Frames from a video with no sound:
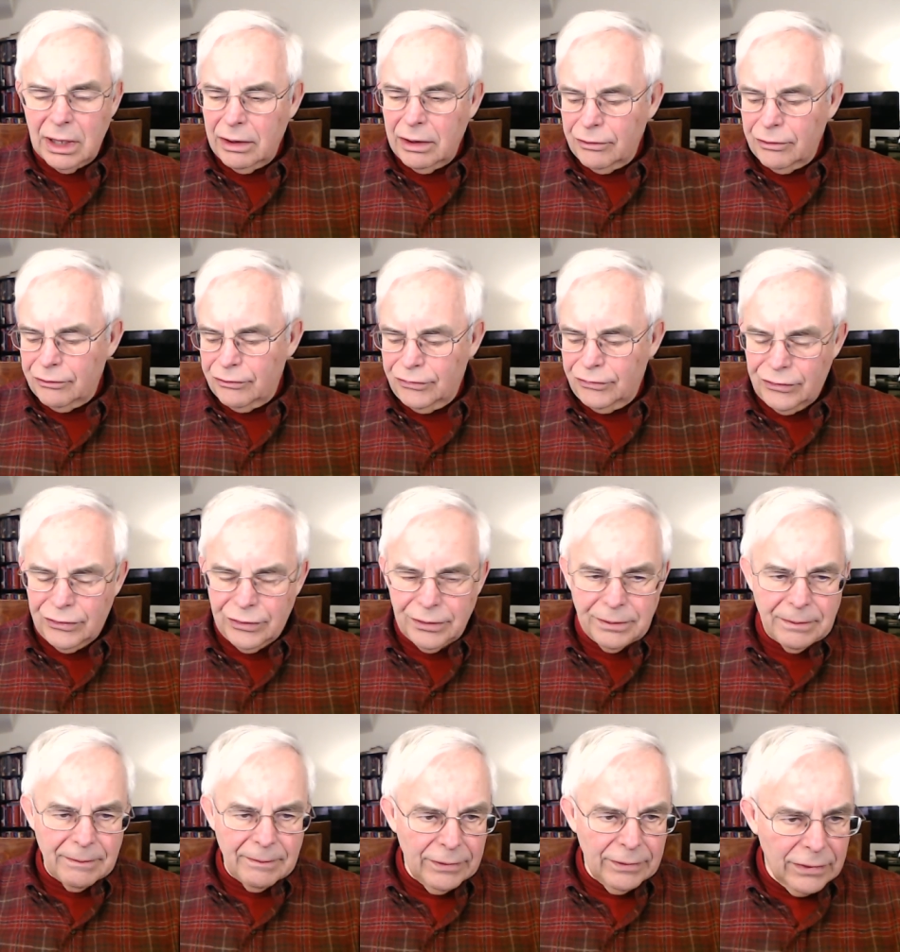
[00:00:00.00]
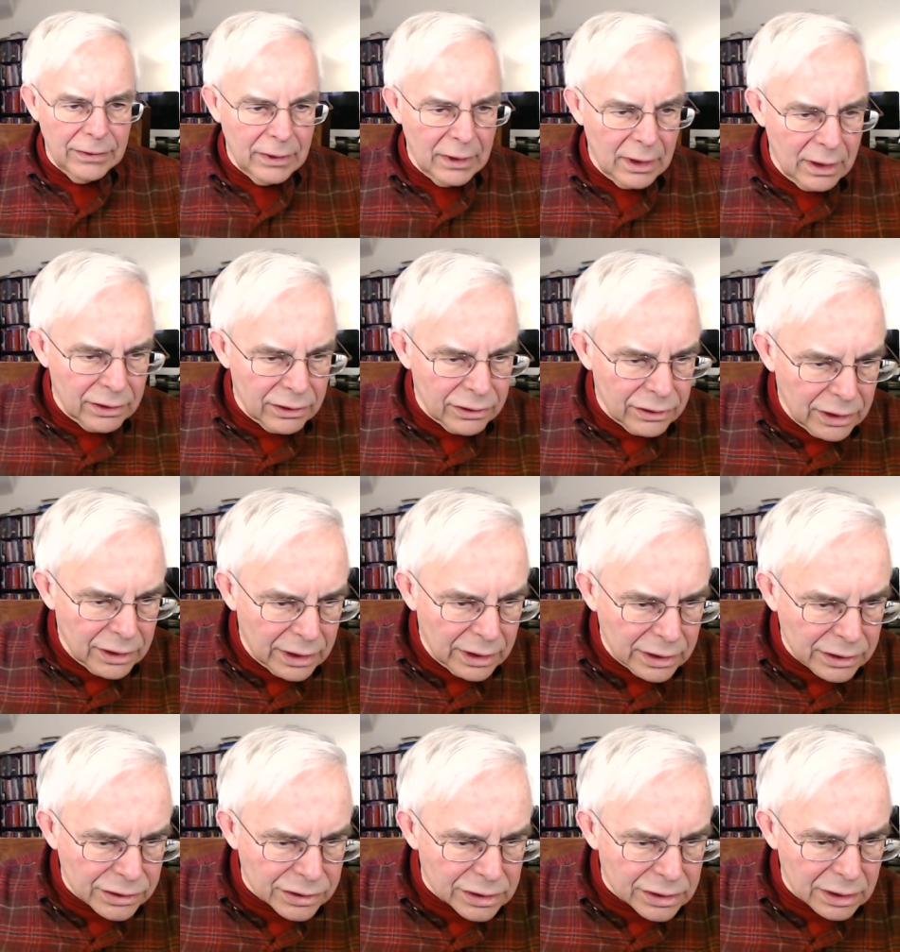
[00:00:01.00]
of
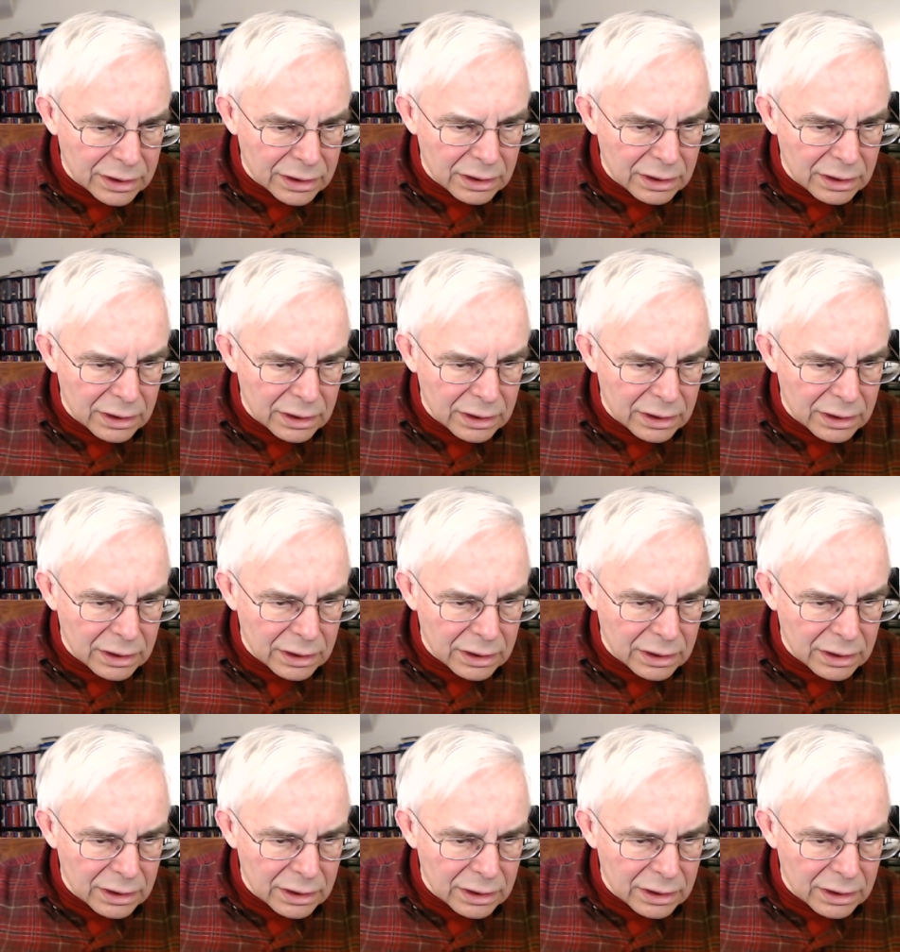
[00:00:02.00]
this.